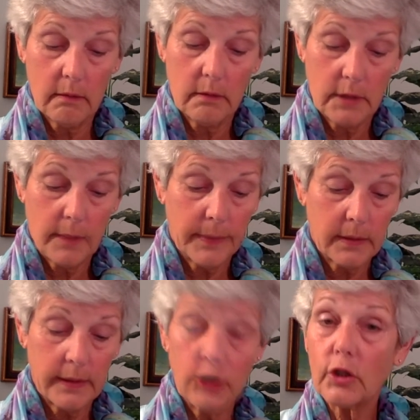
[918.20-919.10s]

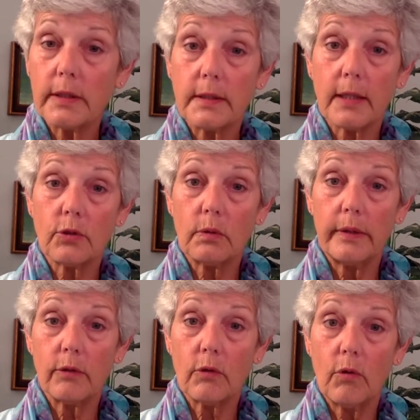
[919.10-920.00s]
Typically during sexual
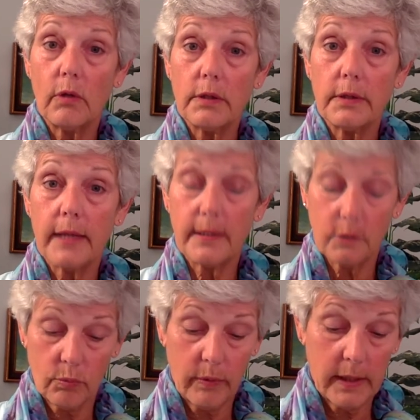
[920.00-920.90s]
intercourse,
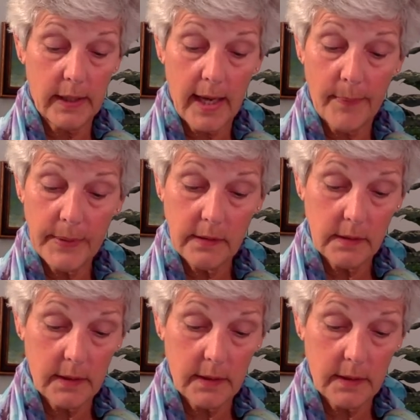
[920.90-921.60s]
that's when it happens,